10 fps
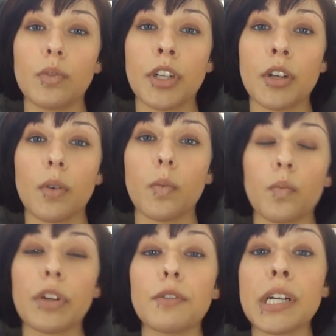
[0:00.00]

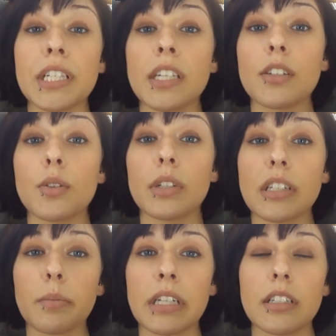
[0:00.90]
rephrase it to
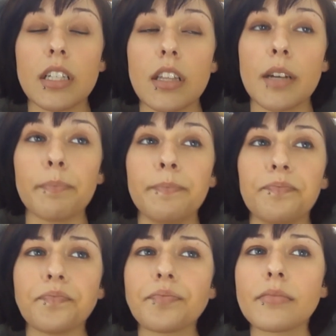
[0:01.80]
explain it to them?
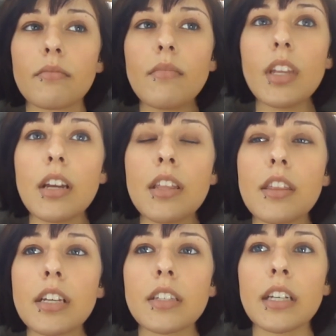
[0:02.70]
And
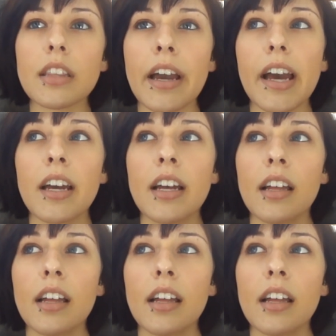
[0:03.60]
things like that.